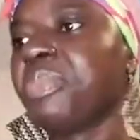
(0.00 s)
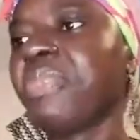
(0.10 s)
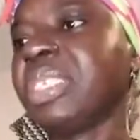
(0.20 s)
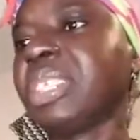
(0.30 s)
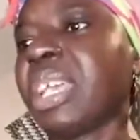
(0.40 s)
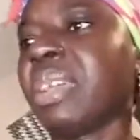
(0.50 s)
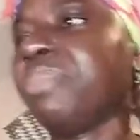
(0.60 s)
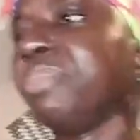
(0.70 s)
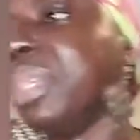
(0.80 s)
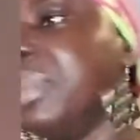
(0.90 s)
fancy
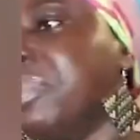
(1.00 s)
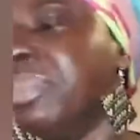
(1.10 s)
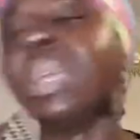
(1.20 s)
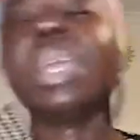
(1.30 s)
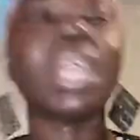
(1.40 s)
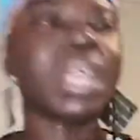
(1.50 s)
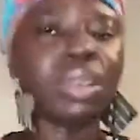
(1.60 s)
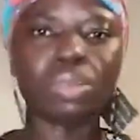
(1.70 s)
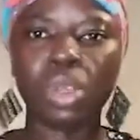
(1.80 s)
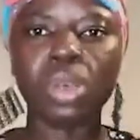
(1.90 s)
me
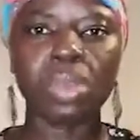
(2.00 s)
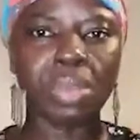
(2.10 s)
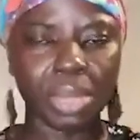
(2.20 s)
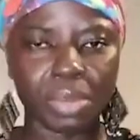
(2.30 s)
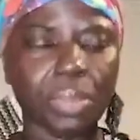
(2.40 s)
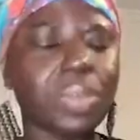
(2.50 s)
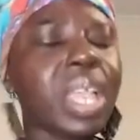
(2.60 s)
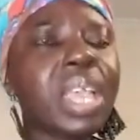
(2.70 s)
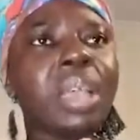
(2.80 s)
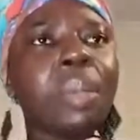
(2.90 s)
a long minimum.
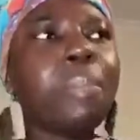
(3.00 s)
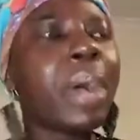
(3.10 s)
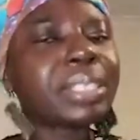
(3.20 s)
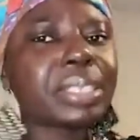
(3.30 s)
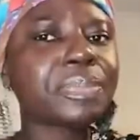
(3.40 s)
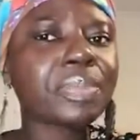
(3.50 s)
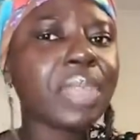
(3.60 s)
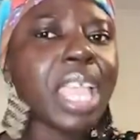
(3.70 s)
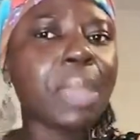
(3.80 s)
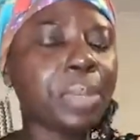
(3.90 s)
But
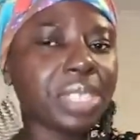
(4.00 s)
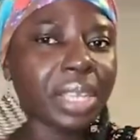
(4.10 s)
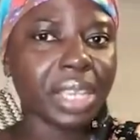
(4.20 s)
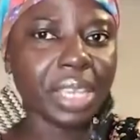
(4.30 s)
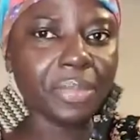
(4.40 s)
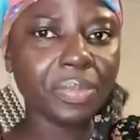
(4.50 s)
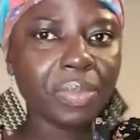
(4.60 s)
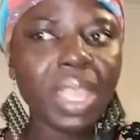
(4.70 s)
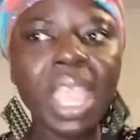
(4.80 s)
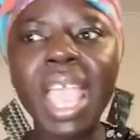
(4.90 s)
a picture keke.
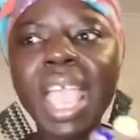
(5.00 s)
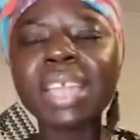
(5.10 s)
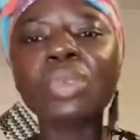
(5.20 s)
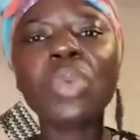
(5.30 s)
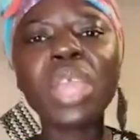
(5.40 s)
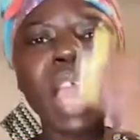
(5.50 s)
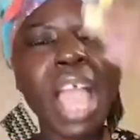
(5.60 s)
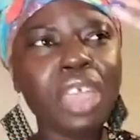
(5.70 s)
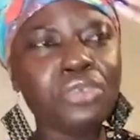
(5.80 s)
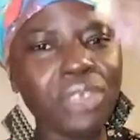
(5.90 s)
And when
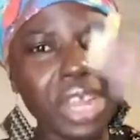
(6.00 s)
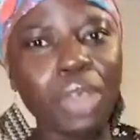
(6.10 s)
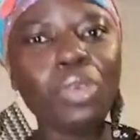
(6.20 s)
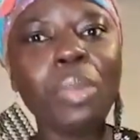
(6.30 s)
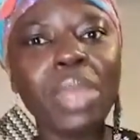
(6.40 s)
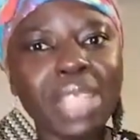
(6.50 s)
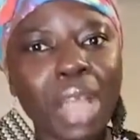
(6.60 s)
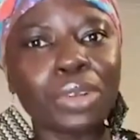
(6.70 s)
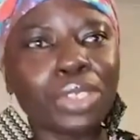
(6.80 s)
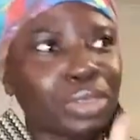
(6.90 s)
I read the comment
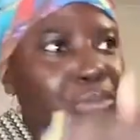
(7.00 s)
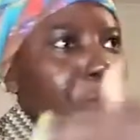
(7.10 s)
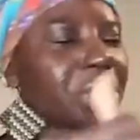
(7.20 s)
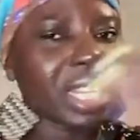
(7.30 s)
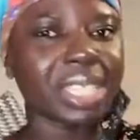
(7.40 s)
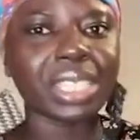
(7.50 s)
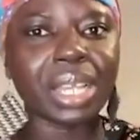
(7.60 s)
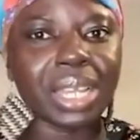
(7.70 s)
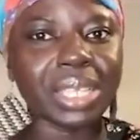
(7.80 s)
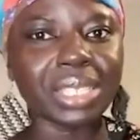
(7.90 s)
that was picture
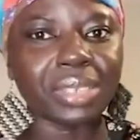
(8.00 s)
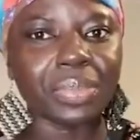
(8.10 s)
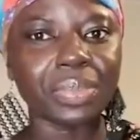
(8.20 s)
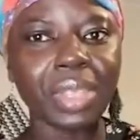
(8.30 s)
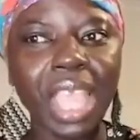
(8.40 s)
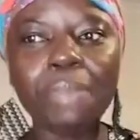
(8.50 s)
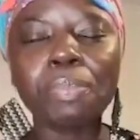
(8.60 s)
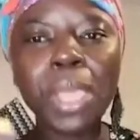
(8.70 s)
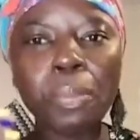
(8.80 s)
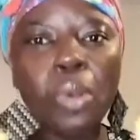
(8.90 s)
circulating,
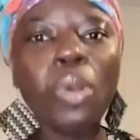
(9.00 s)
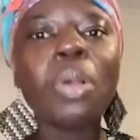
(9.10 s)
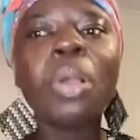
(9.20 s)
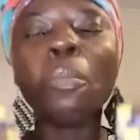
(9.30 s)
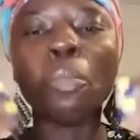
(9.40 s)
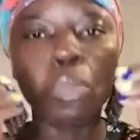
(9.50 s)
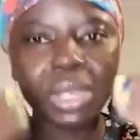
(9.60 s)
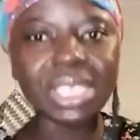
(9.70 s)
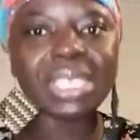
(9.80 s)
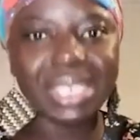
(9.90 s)
people
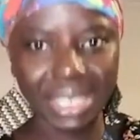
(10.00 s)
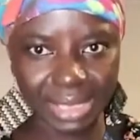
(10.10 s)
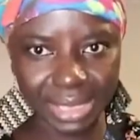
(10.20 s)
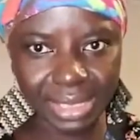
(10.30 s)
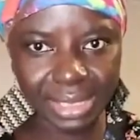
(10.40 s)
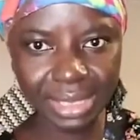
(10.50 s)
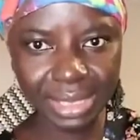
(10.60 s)
bought this